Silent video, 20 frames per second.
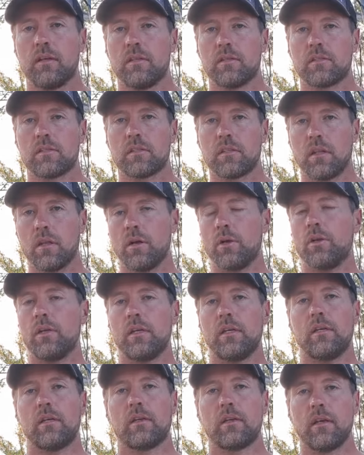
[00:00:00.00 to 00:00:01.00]

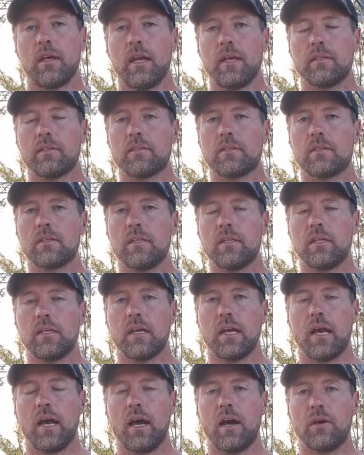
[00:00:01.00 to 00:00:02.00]
slowly and see
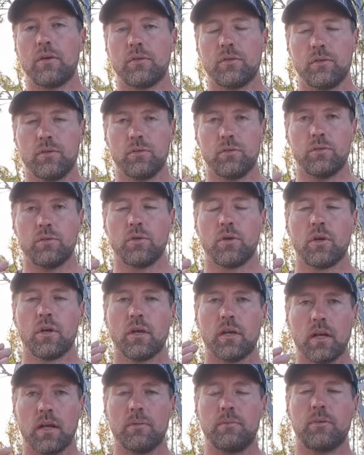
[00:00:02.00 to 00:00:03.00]
how you
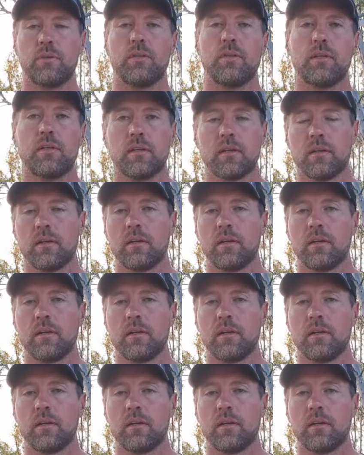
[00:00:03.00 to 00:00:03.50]
cope with it.